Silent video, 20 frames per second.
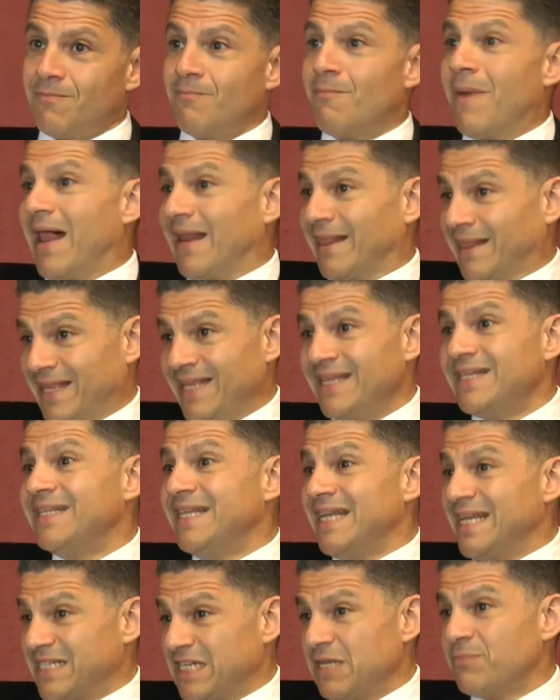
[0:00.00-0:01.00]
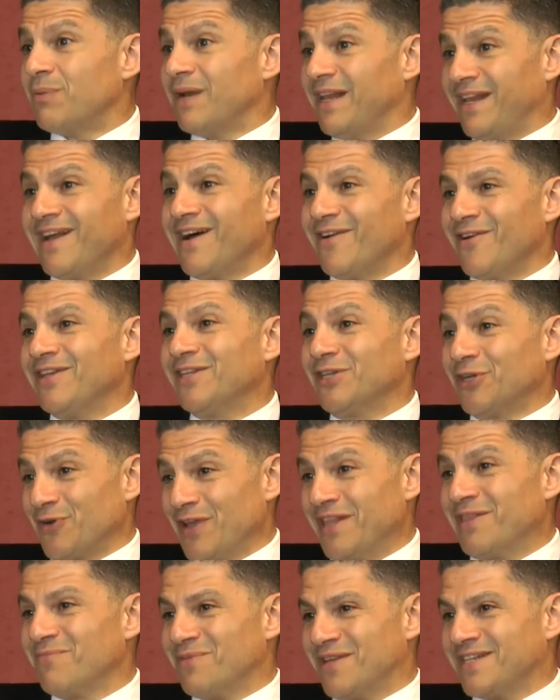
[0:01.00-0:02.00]
multidisciplinary
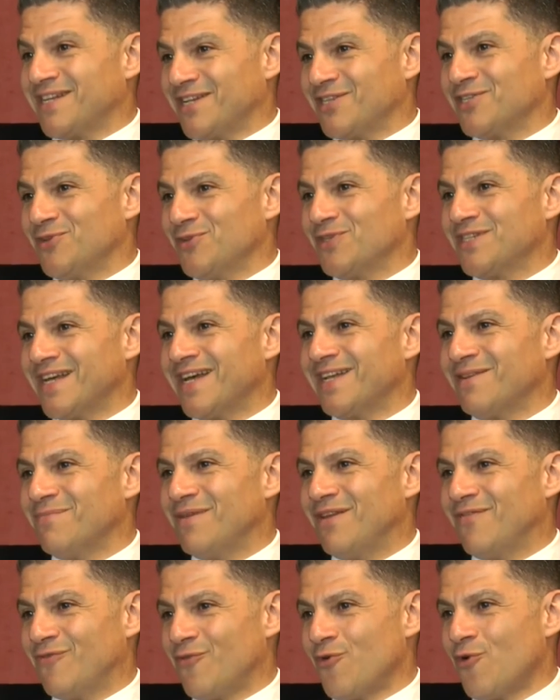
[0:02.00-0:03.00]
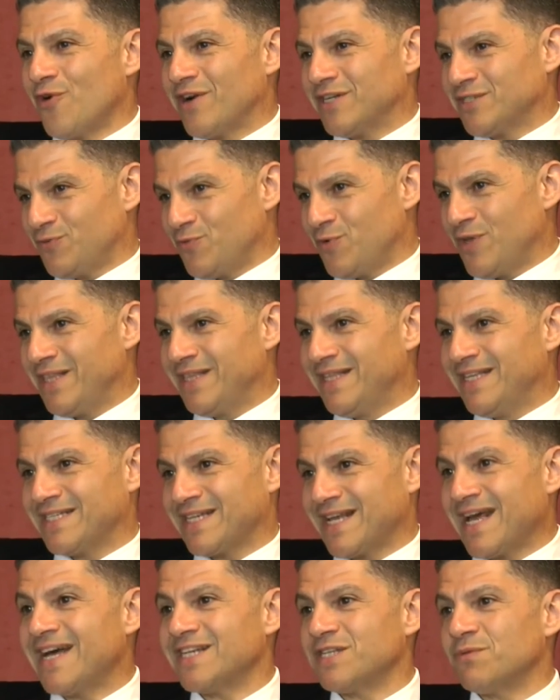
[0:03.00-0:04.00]
treatments, as you said before, as we
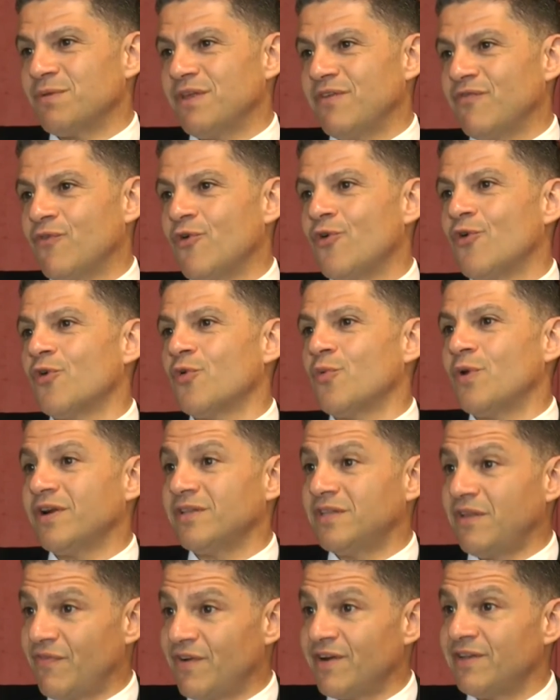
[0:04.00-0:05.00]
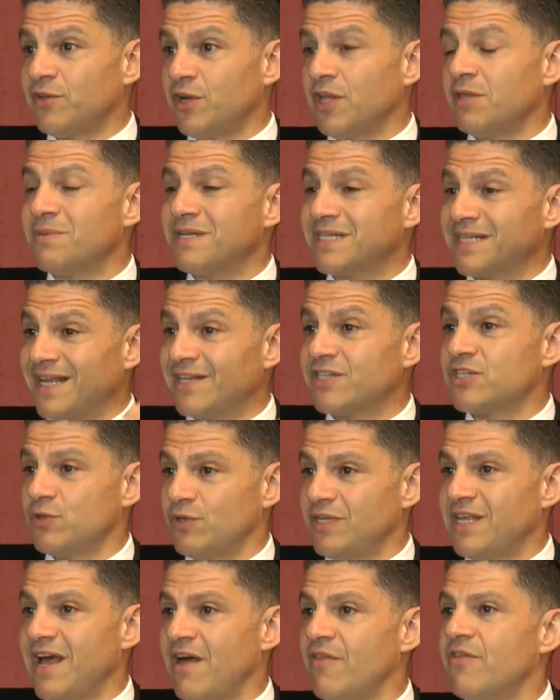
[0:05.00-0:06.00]
discussed before, where different treatments get
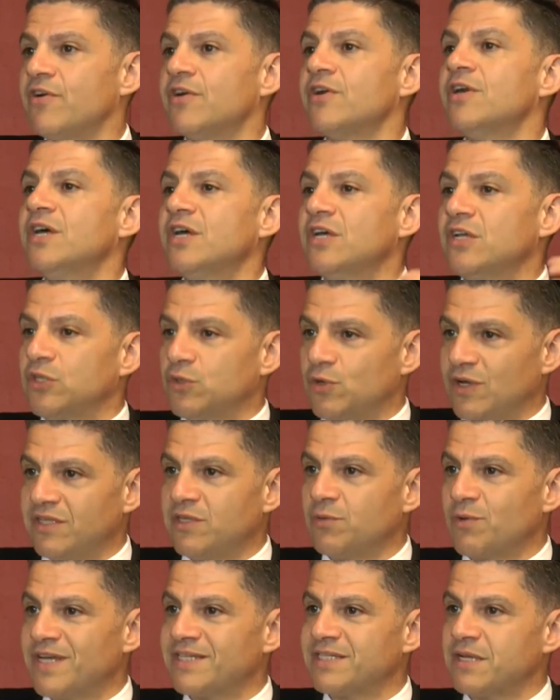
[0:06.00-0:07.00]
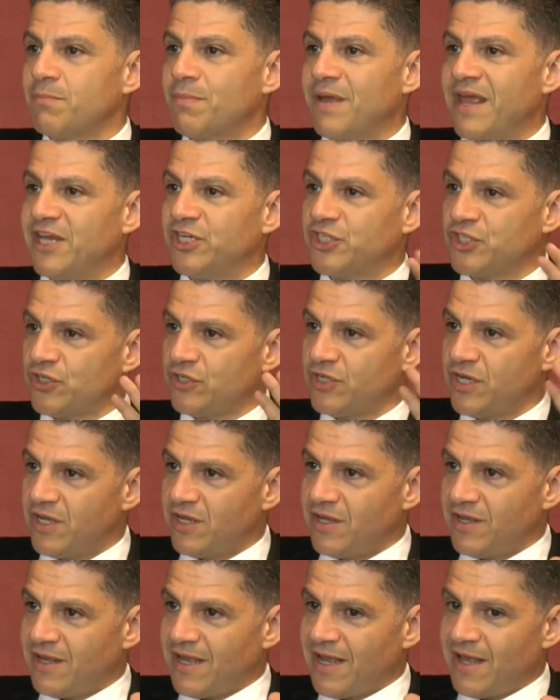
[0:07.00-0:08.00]
together to address a patient
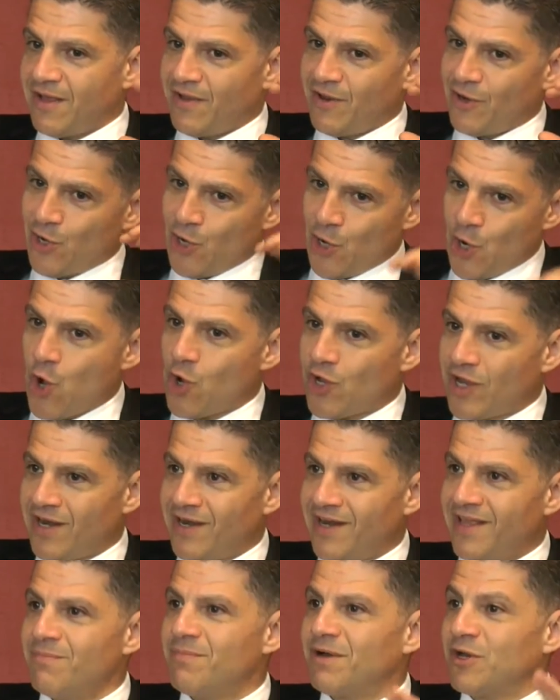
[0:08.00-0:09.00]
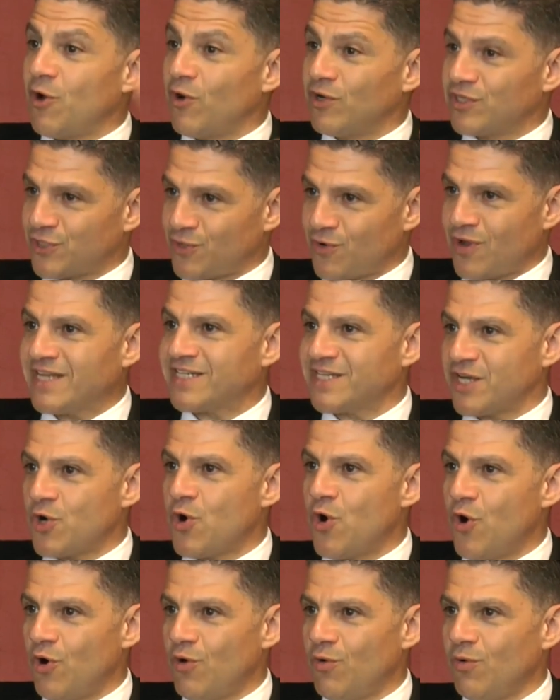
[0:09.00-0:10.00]
locally, but also as a
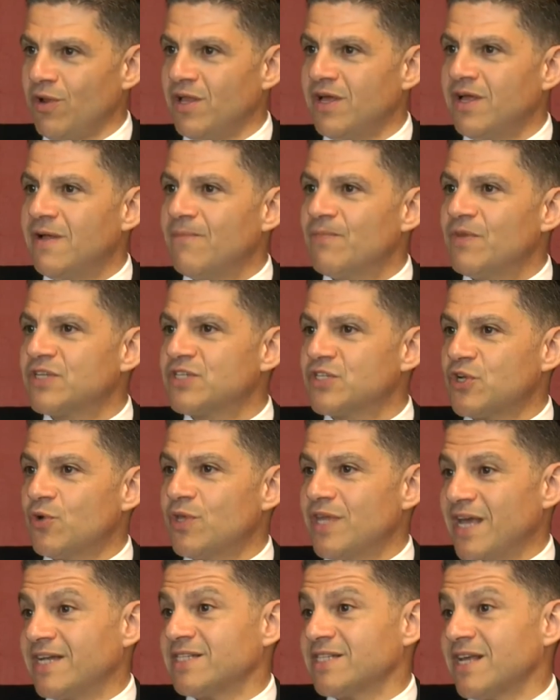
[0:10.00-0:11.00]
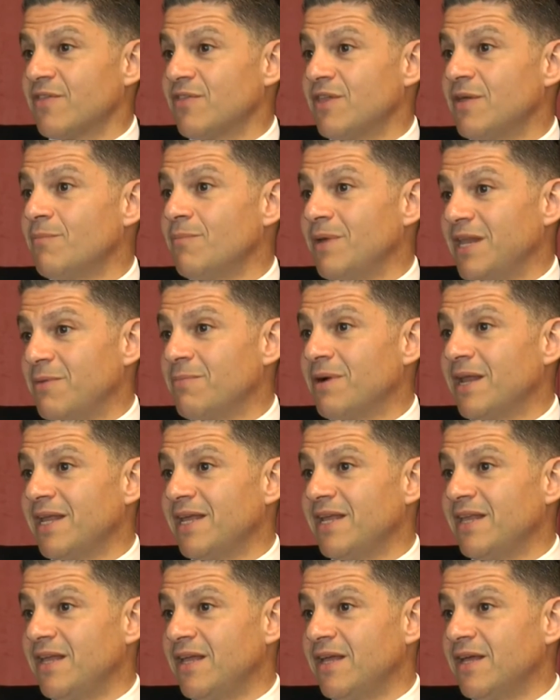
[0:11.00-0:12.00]
whole. So yes, I think
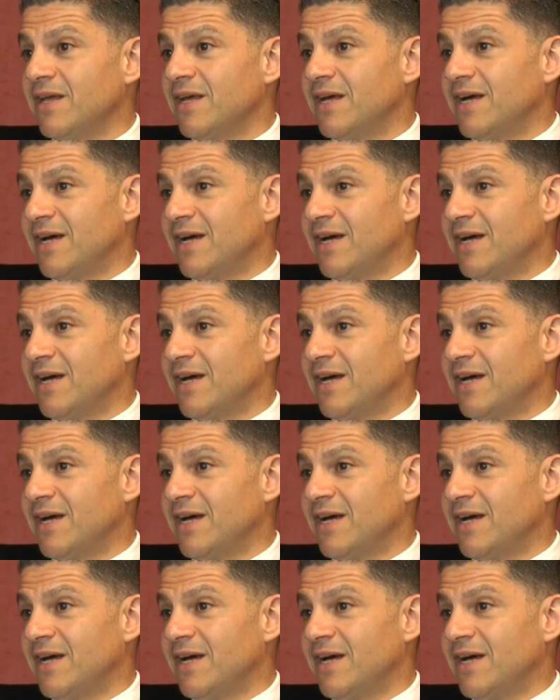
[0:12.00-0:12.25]
minimally